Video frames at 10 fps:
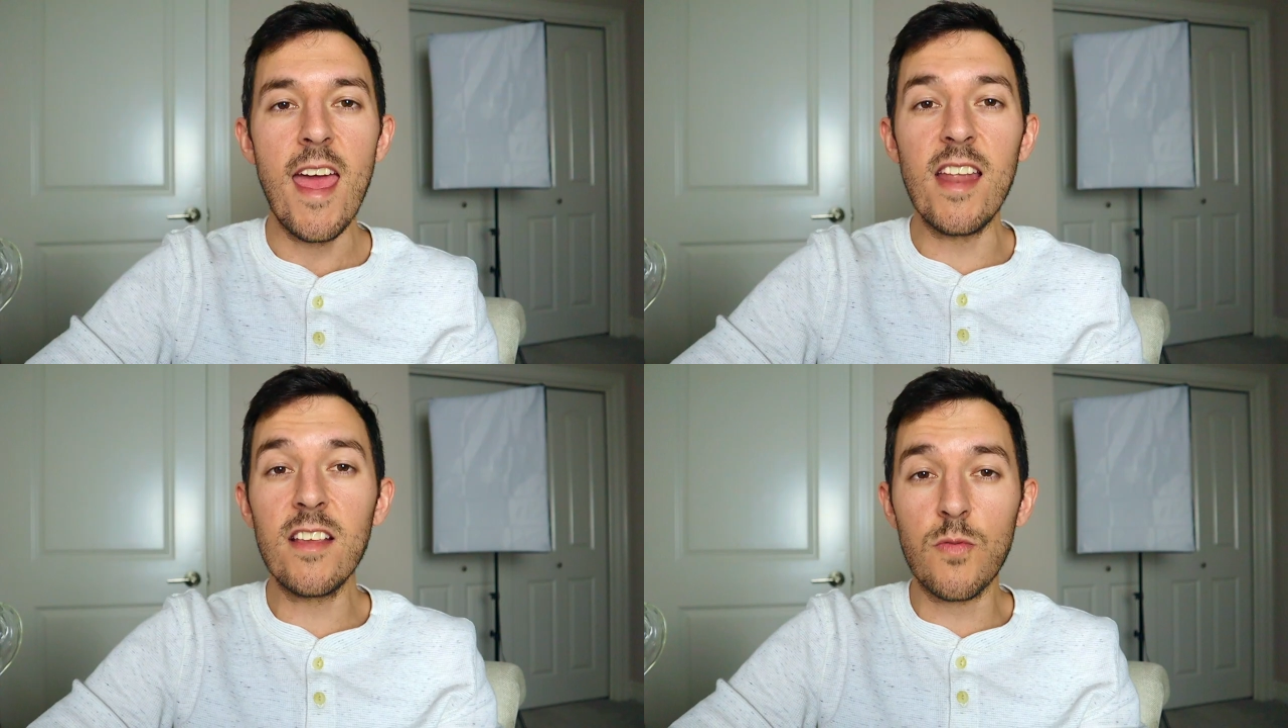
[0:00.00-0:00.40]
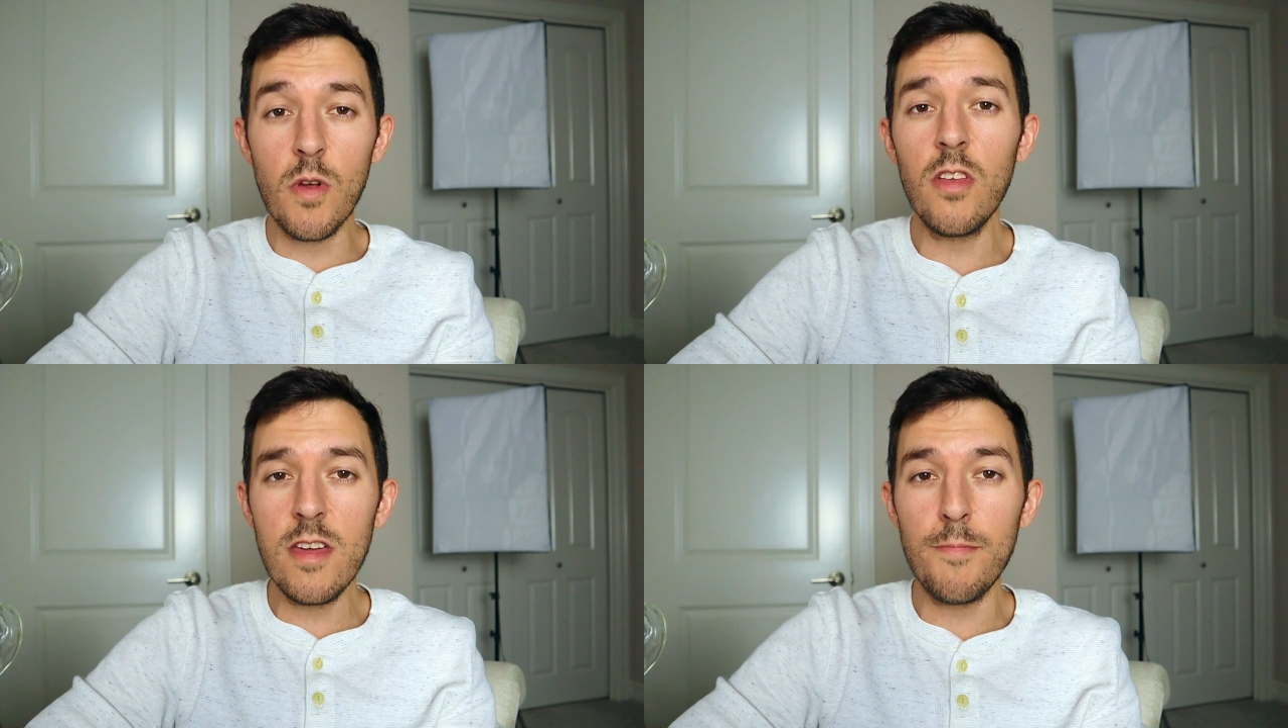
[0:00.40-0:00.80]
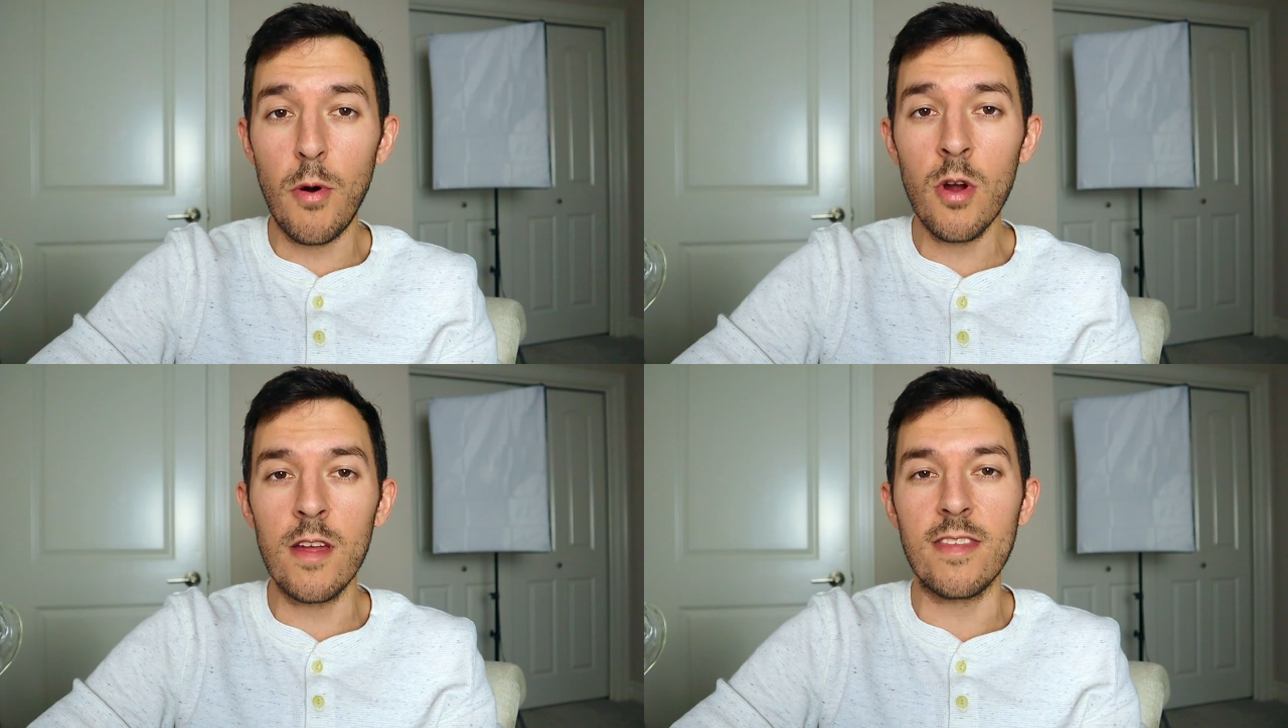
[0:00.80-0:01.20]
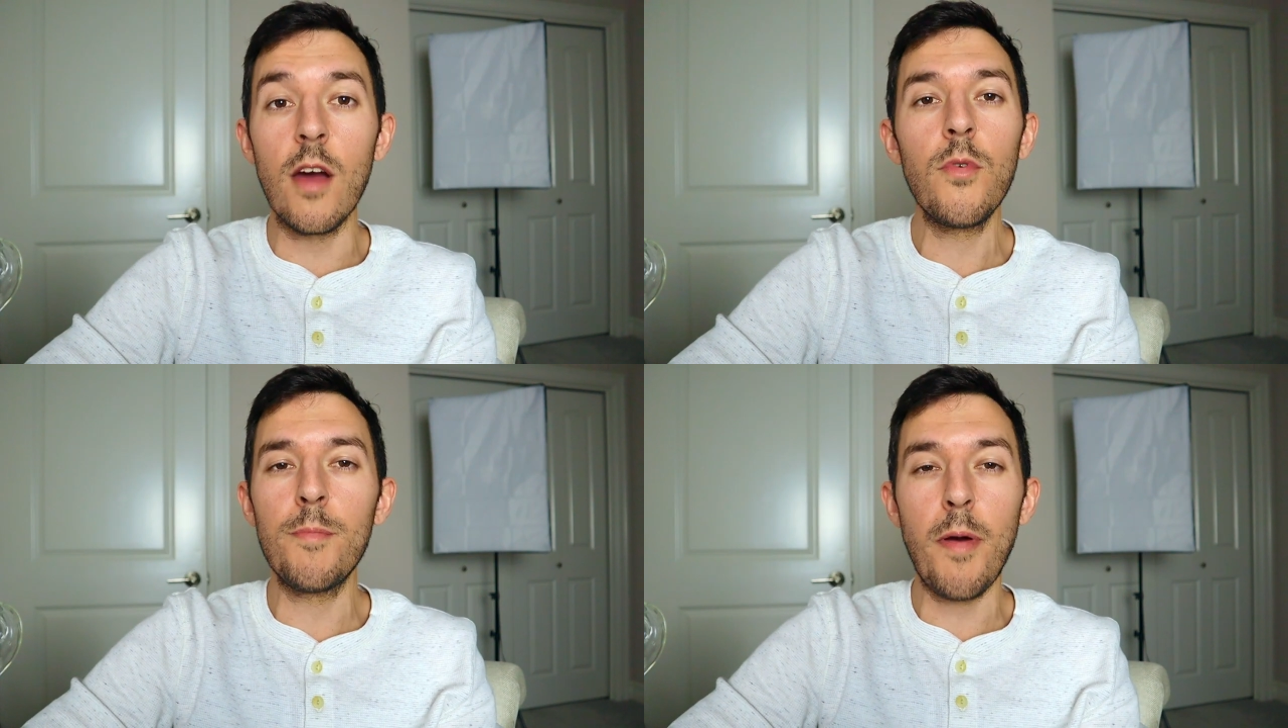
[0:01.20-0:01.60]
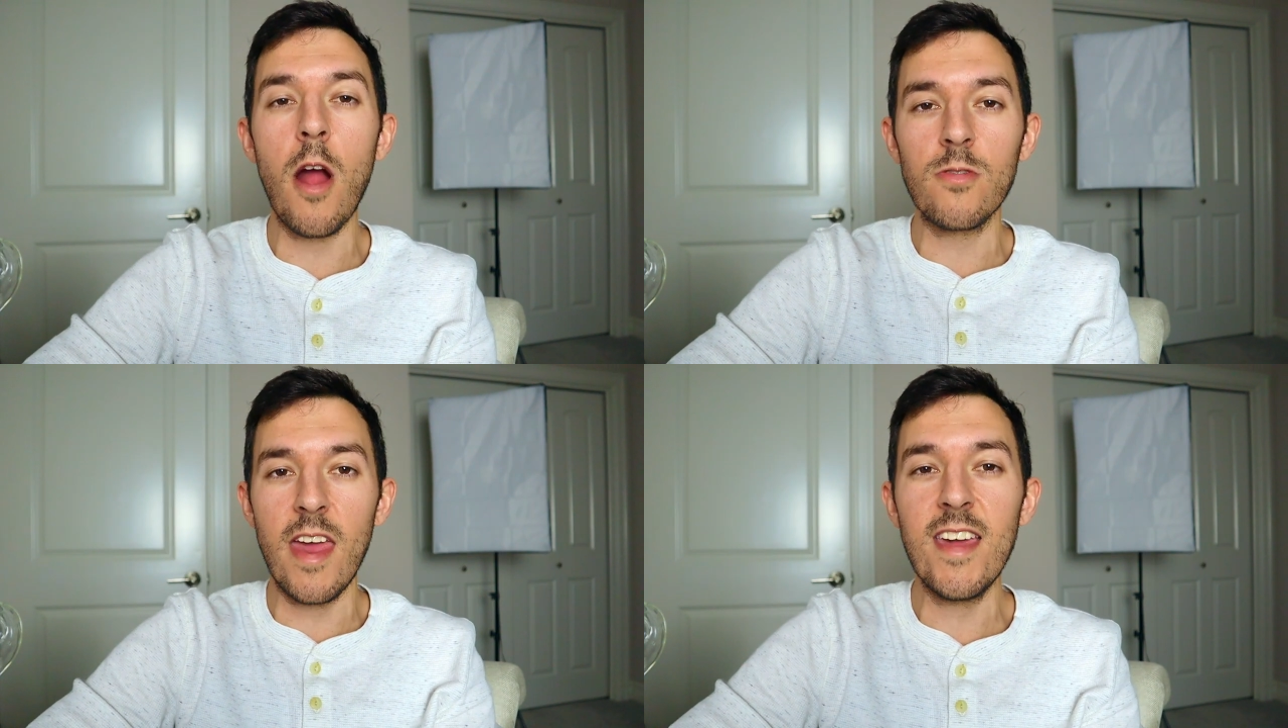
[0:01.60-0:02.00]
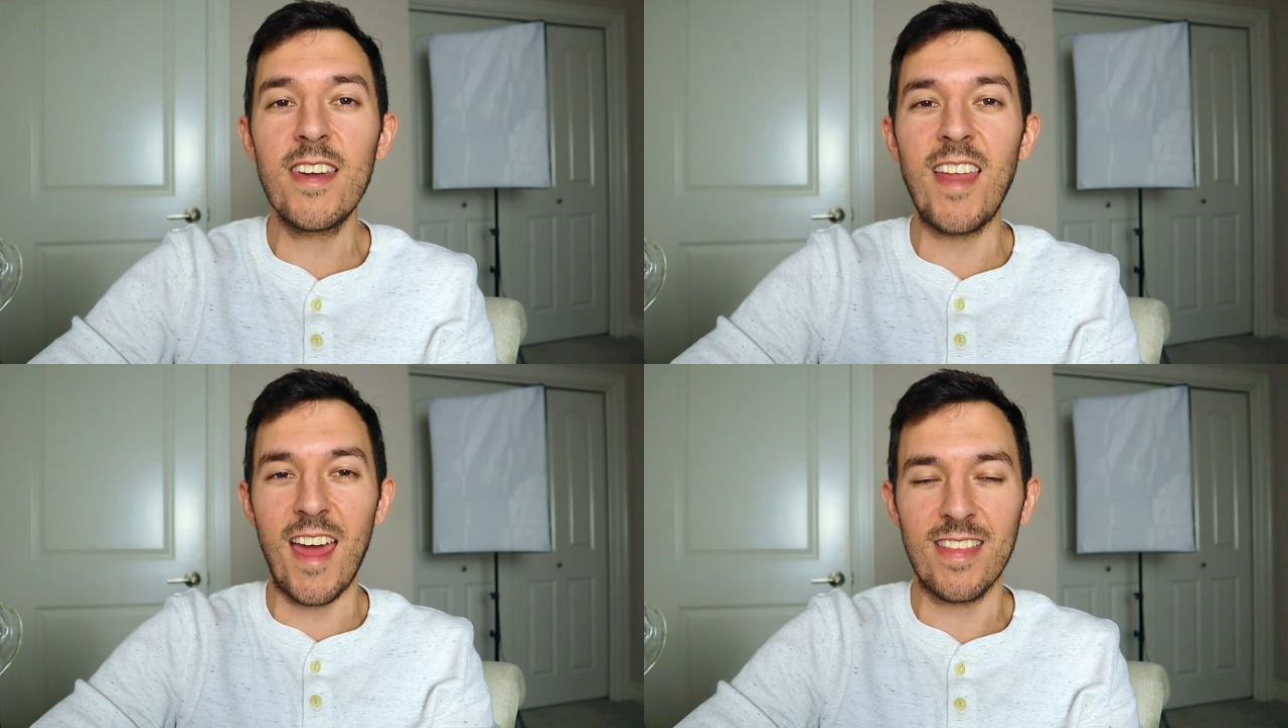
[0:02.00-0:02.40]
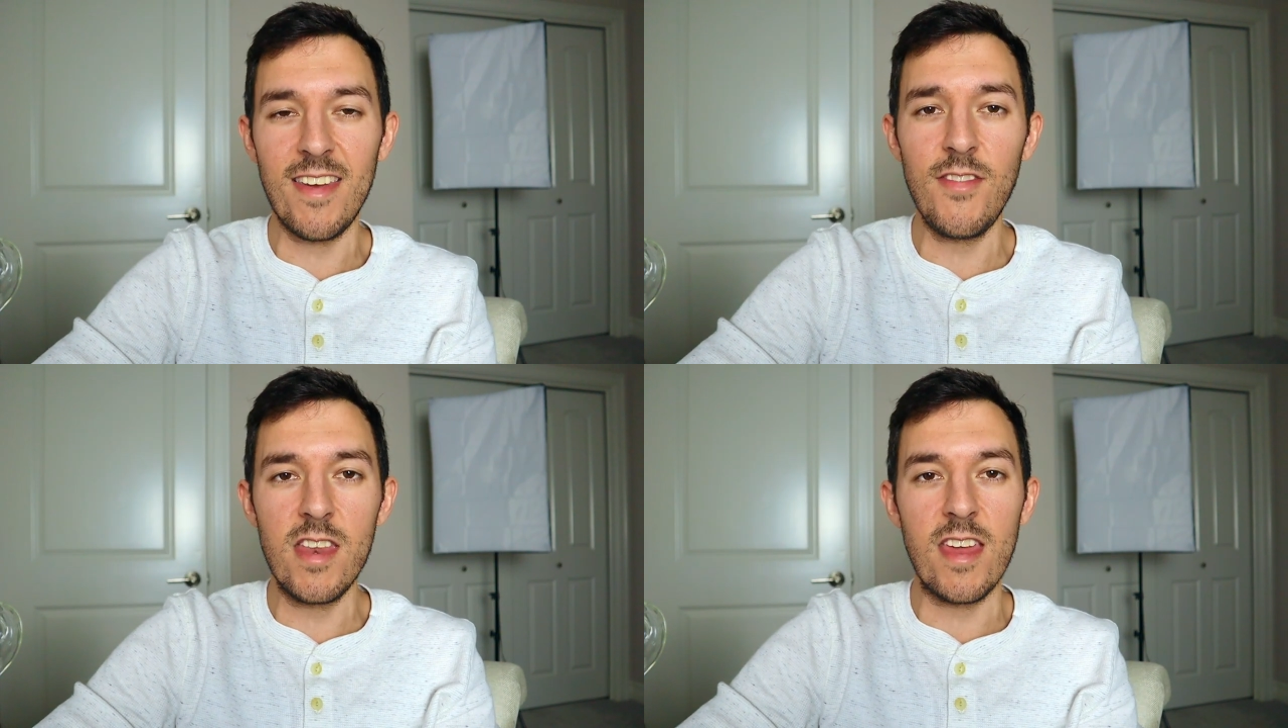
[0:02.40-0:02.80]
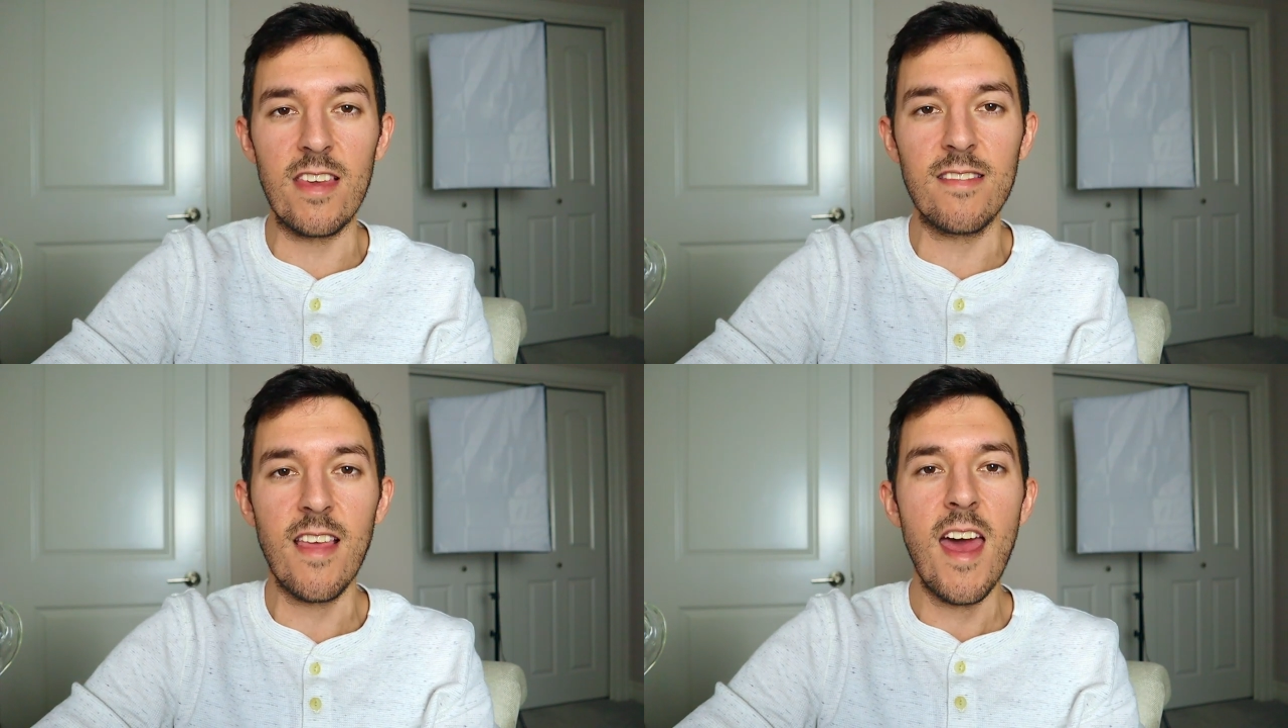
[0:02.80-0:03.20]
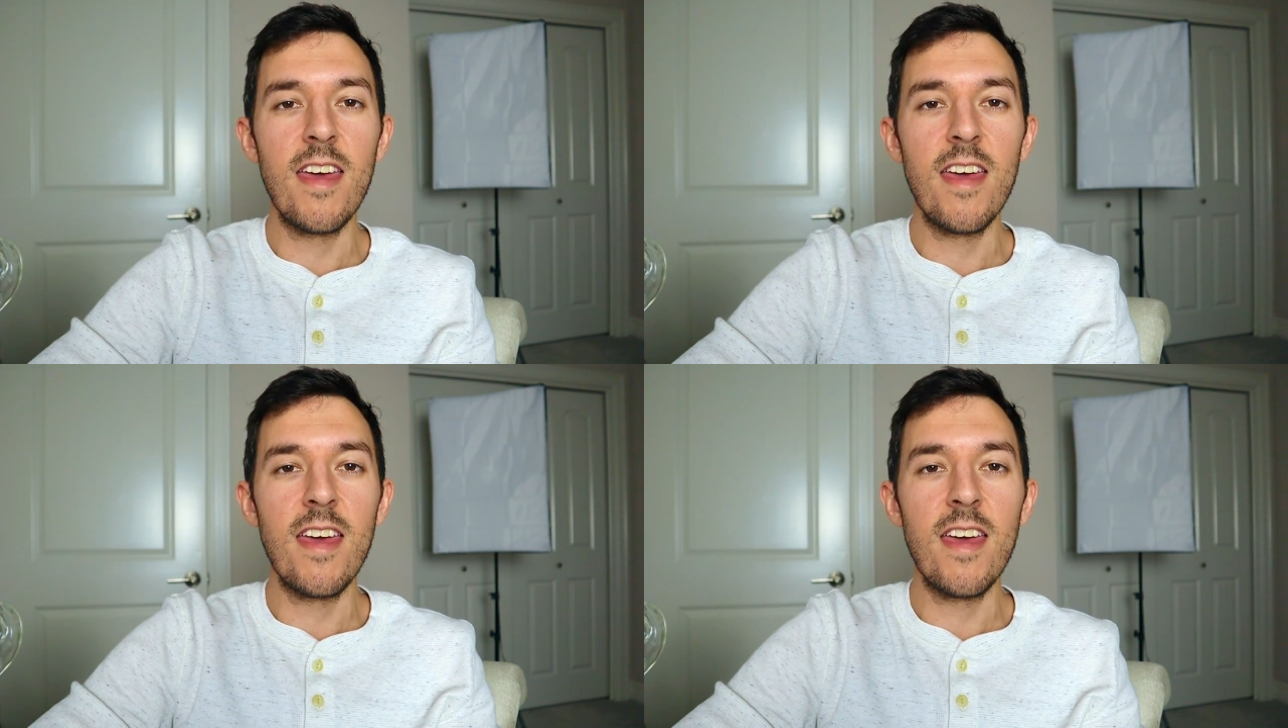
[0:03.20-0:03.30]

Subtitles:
And it's really important that we partake in activities